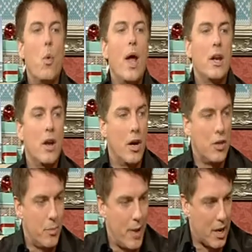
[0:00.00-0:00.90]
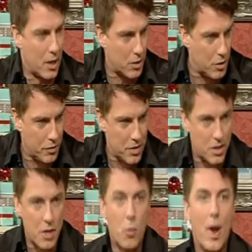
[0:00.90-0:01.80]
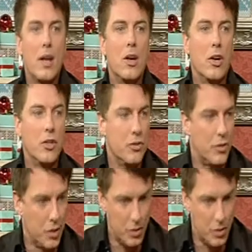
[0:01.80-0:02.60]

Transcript: when are you back on QVC? When are you